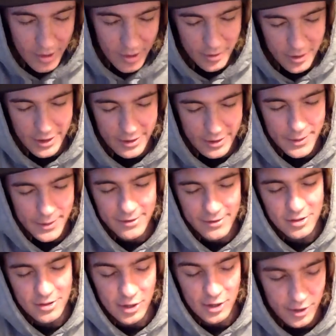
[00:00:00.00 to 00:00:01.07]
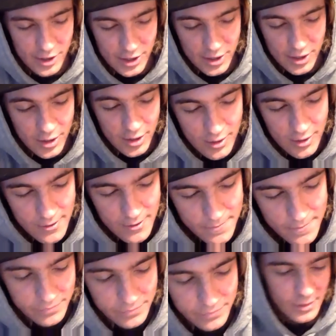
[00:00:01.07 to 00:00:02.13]
where you had to battle security.
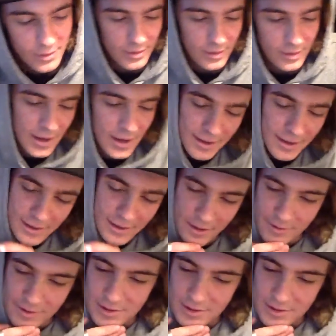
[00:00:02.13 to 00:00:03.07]
Yeah, and then there was